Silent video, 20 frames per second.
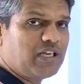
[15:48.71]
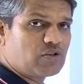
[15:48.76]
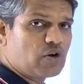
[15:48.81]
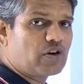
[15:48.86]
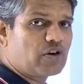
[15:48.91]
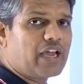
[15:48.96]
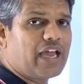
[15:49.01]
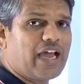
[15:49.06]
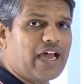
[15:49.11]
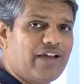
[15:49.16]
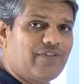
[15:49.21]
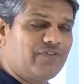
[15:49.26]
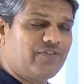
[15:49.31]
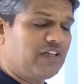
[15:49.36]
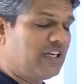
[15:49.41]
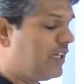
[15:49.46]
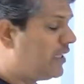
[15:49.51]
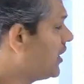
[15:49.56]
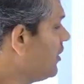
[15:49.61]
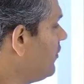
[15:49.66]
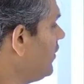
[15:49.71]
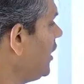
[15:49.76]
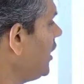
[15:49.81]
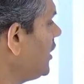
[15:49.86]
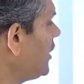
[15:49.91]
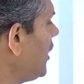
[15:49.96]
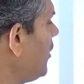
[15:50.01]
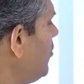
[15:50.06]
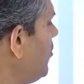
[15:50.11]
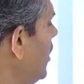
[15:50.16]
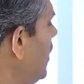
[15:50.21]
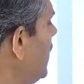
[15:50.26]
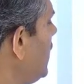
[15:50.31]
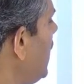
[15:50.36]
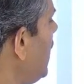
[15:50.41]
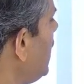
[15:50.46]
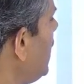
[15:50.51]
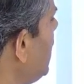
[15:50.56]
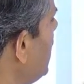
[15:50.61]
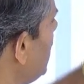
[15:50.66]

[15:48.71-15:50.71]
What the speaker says: Okay, I've given a table here.